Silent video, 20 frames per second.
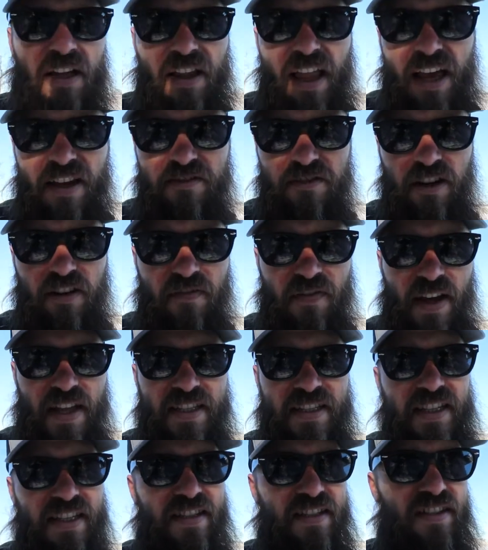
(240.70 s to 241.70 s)
electric
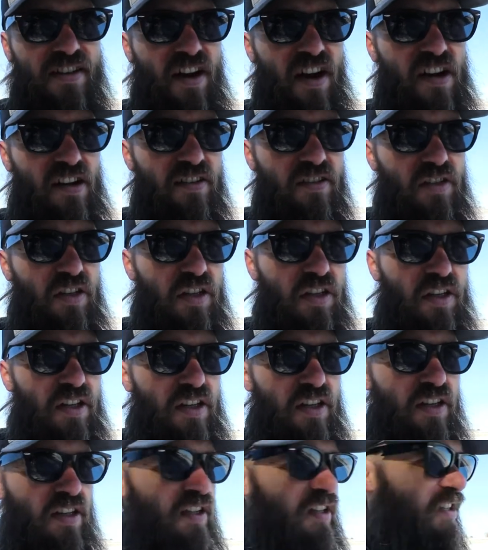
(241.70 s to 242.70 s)
fence installed,
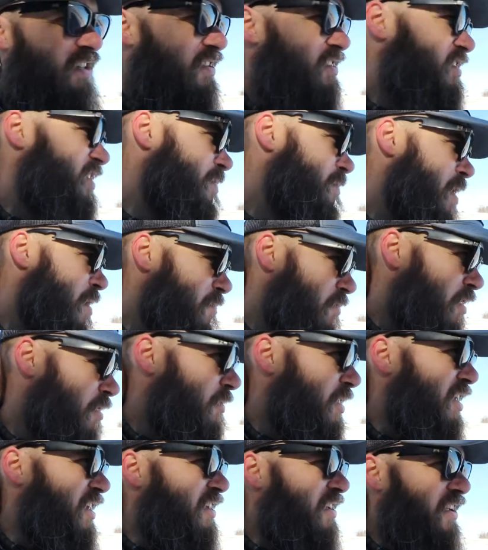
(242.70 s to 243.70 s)
the
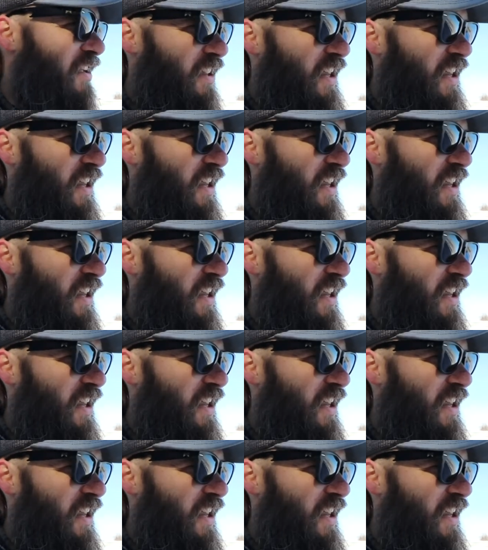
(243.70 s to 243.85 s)
semi-permanent